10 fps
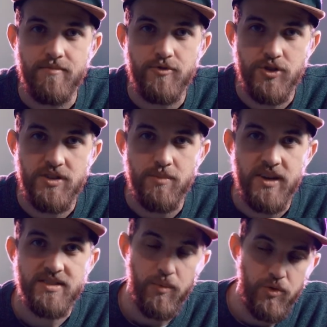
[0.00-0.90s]
Treat them
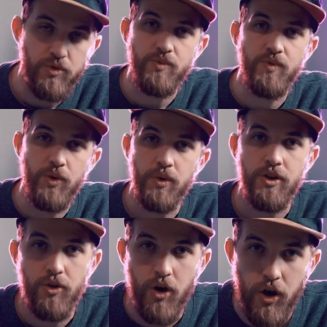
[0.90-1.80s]
like someone who's
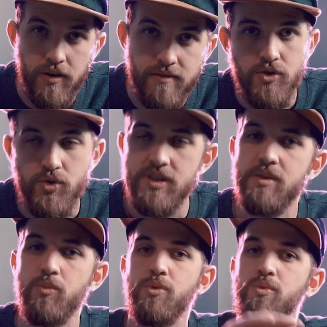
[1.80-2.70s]
viewing your art. Treat
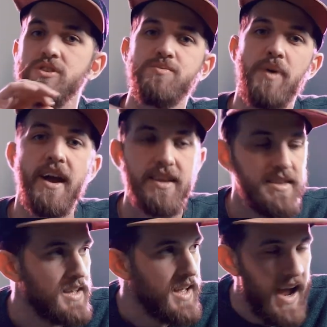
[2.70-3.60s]
them with
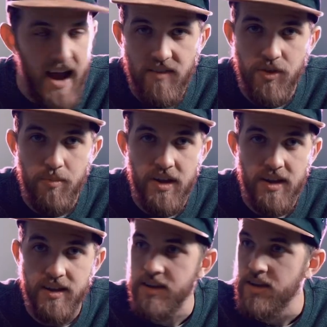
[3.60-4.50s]
respect. Have them
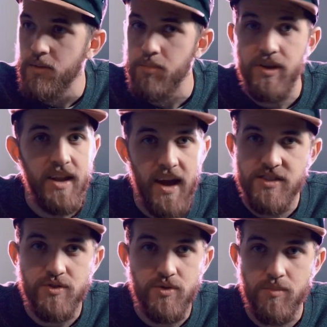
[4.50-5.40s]
in. Be
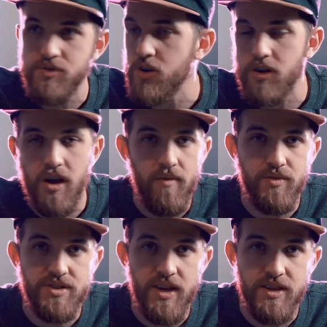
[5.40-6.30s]
nice to them. Start a
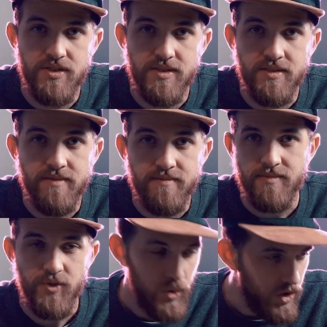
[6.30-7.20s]
conversation.
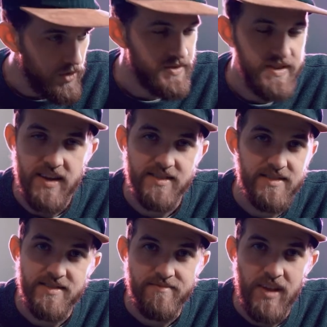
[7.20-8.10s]
Do all those
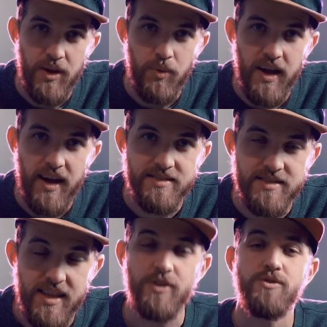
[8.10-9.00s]
things. Anyway, guys,
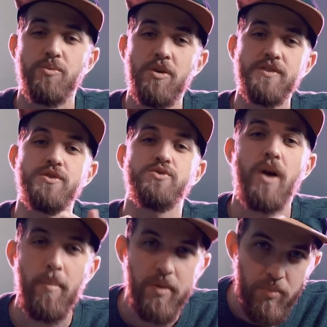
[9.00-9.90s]
thank you so much for
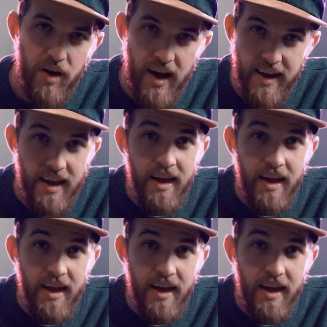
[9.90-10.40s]
dropping by.